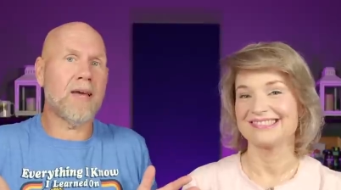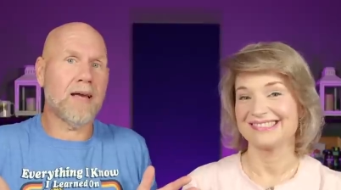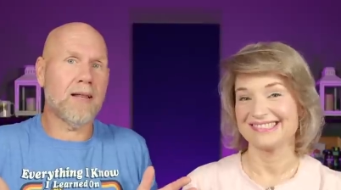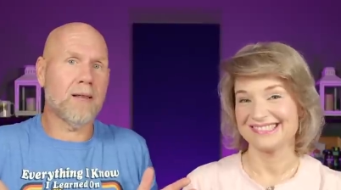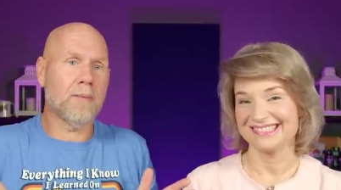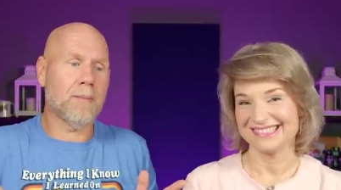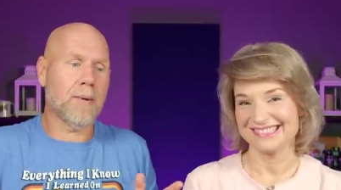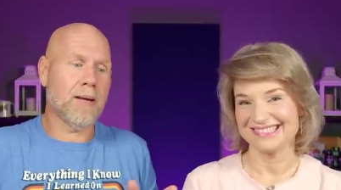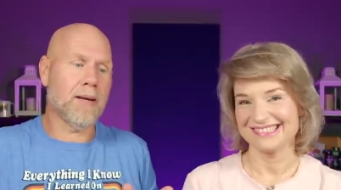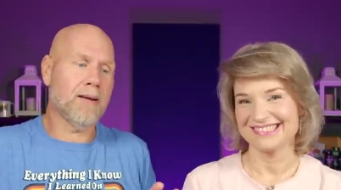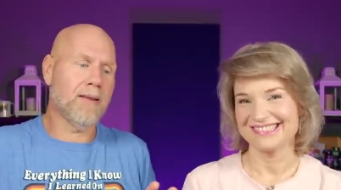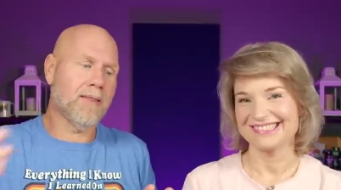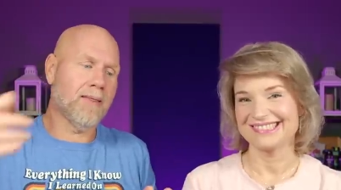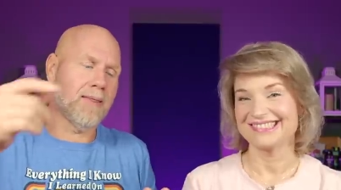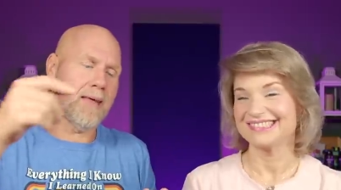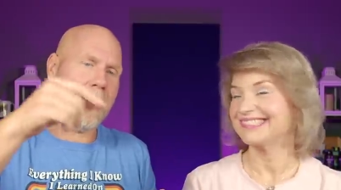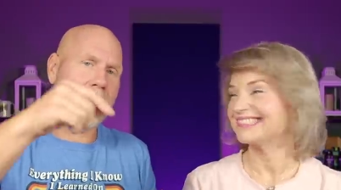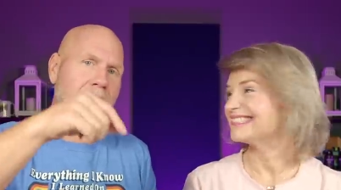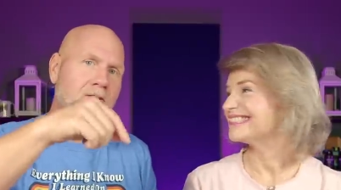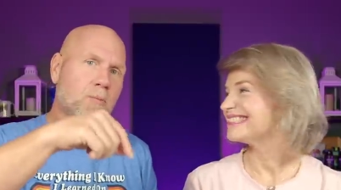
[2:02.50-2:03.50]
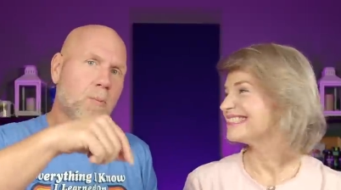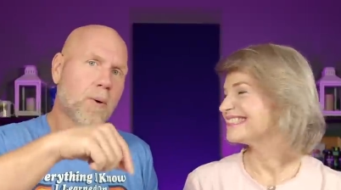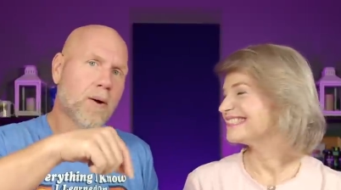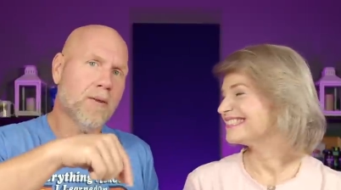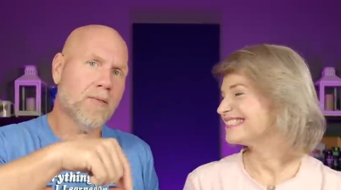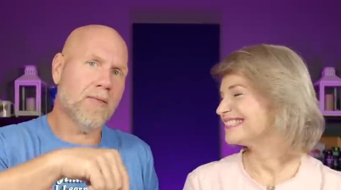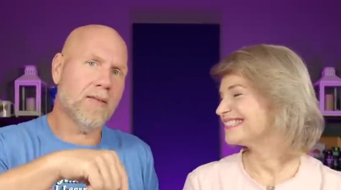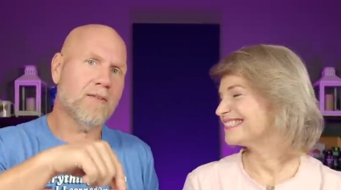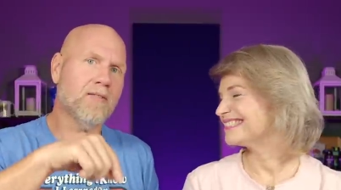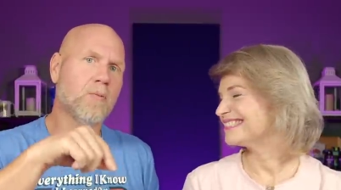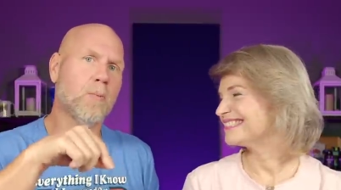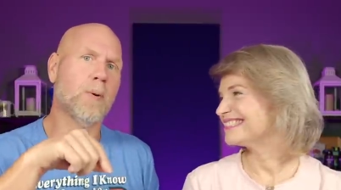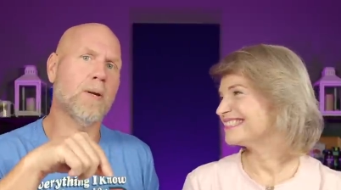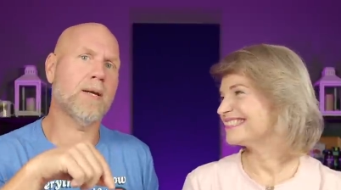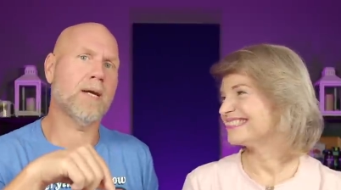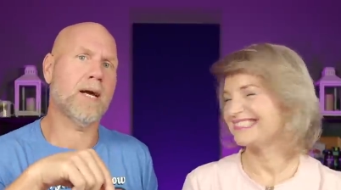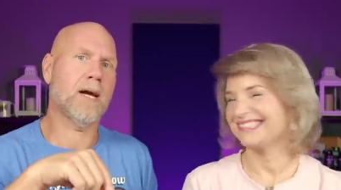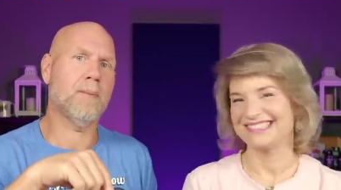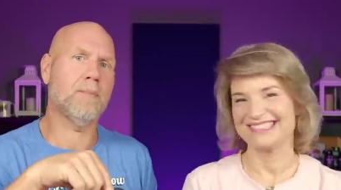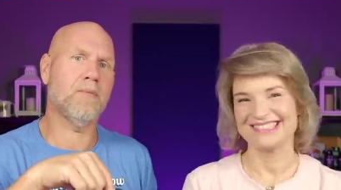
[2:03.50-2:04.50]
Speaker 1: element. That's where this
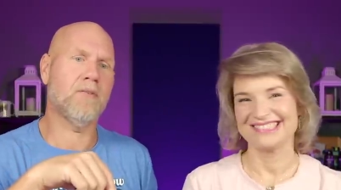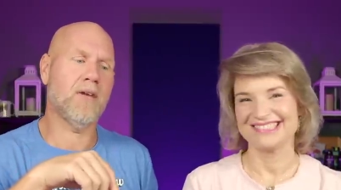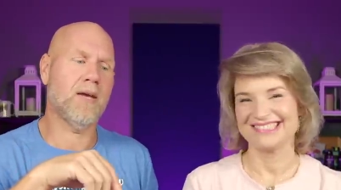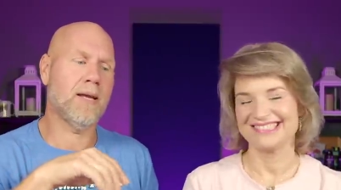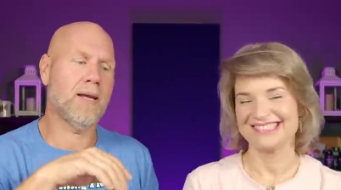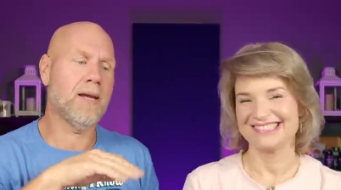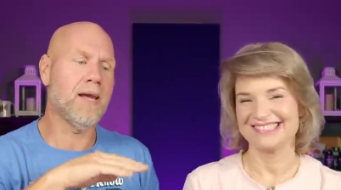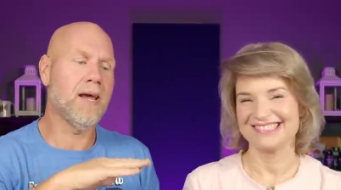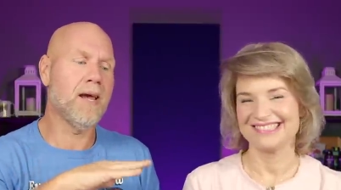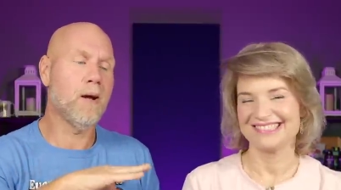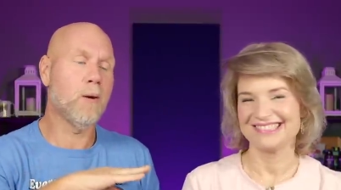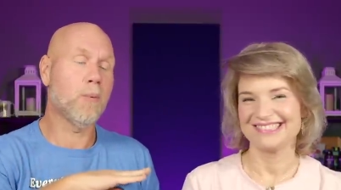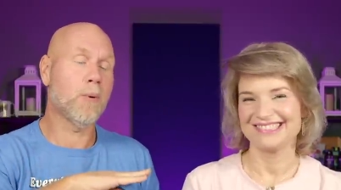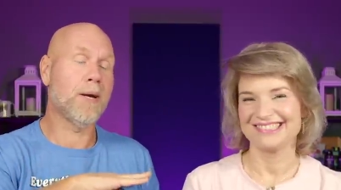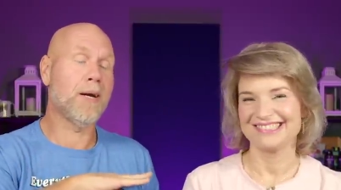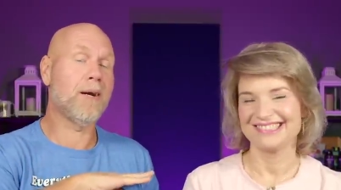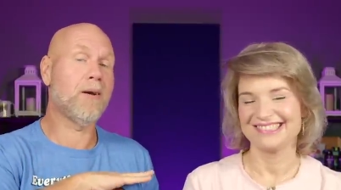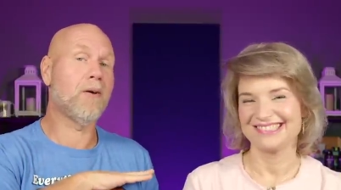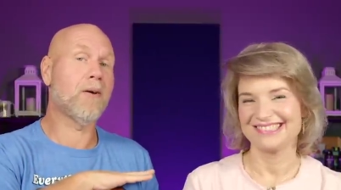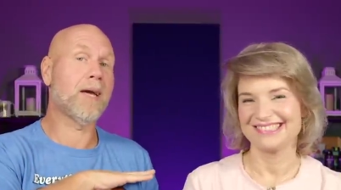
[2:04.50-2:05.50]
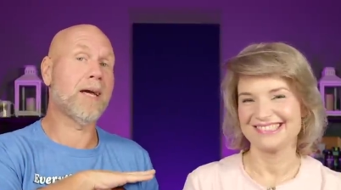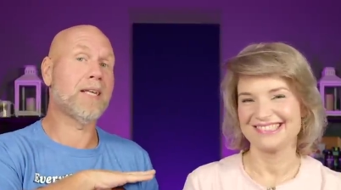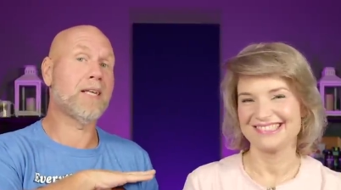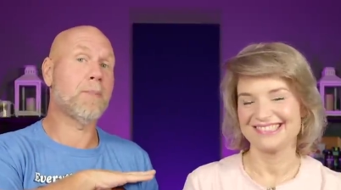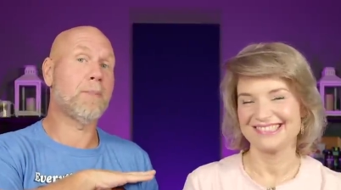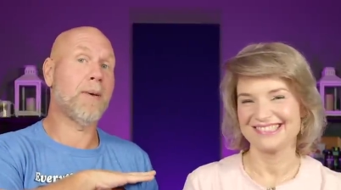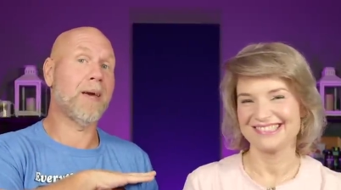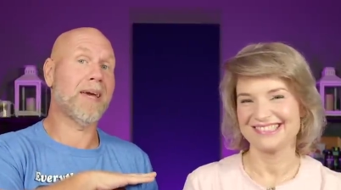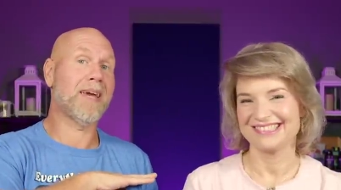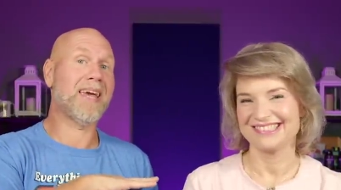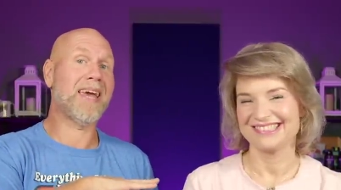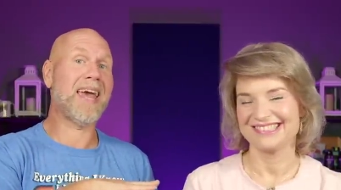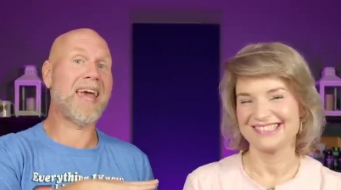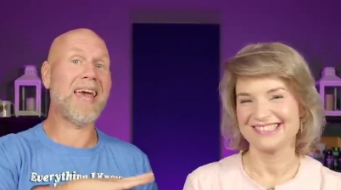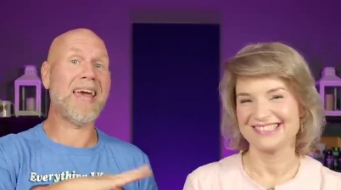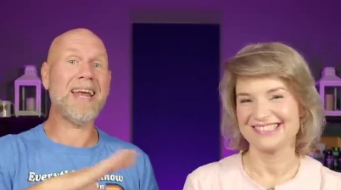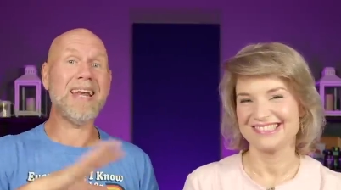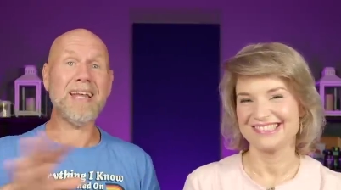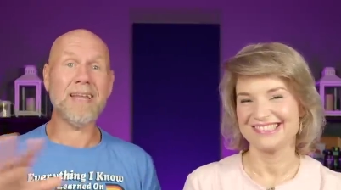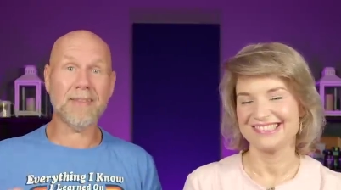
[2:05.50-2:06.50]
one comes in, where you don't get to pick
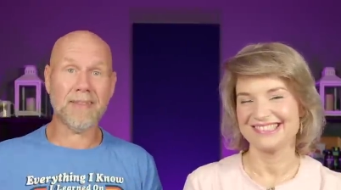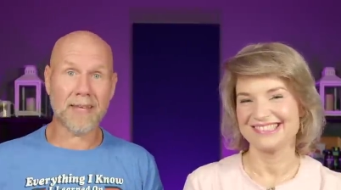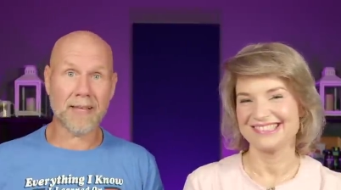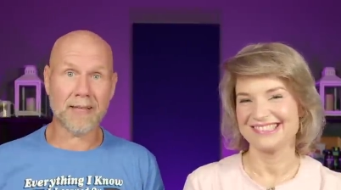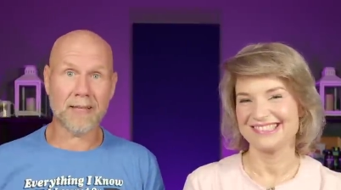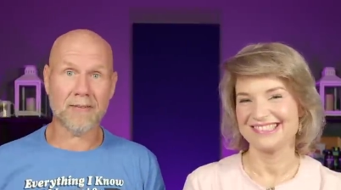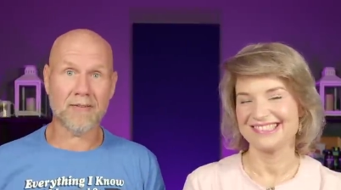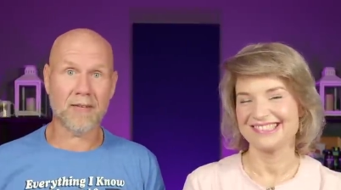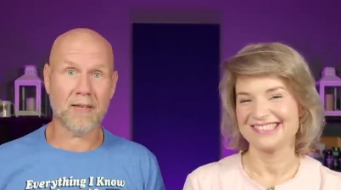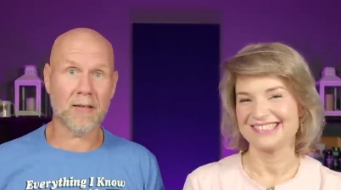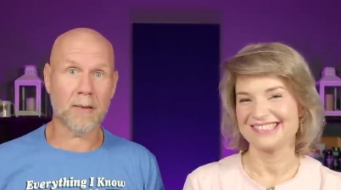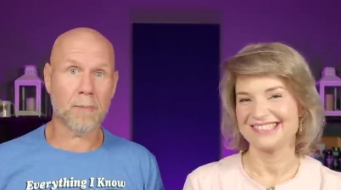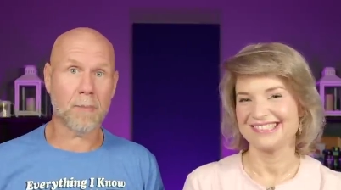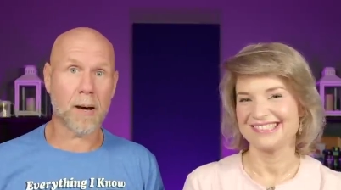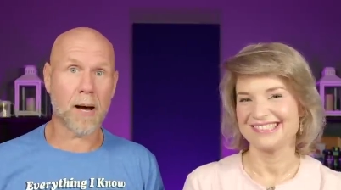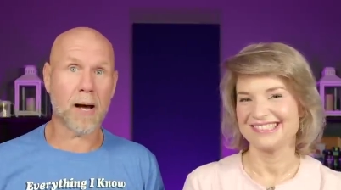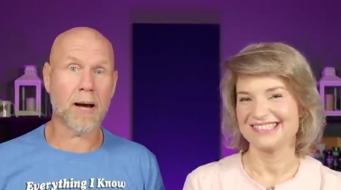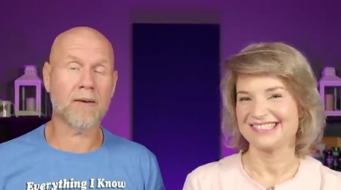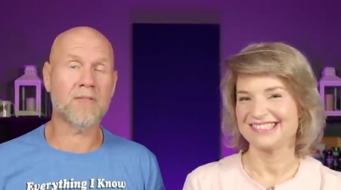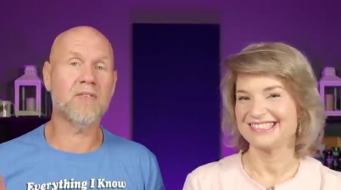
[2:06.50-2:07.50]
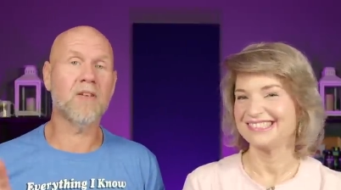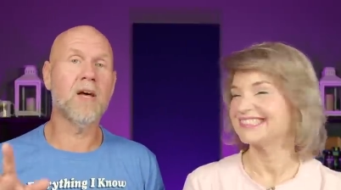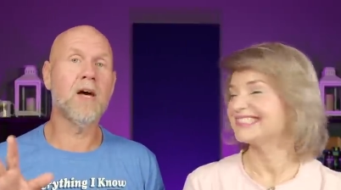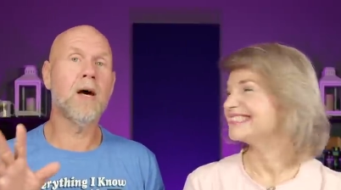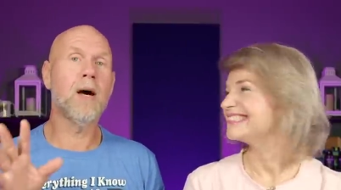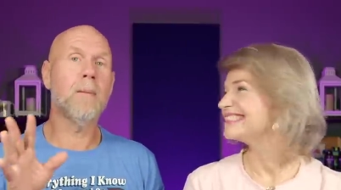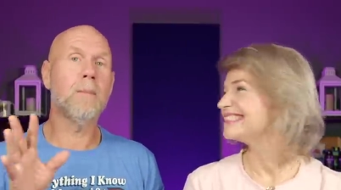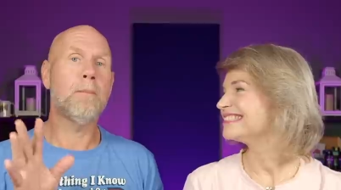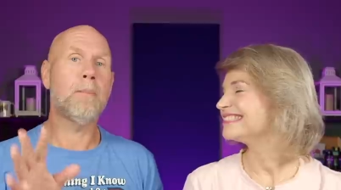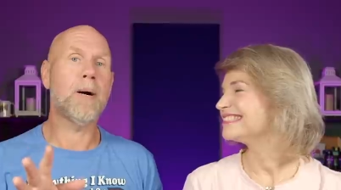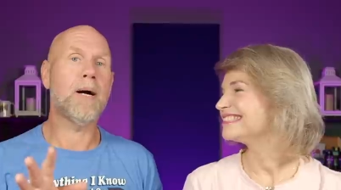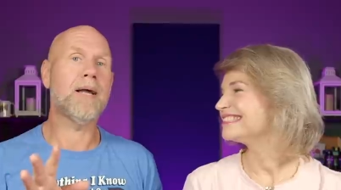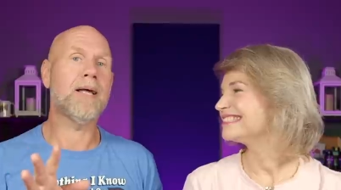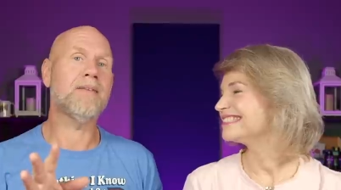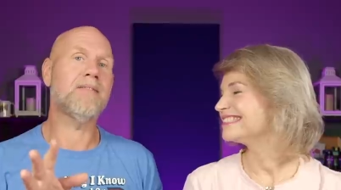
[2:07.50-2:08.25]
anything that's in the box, but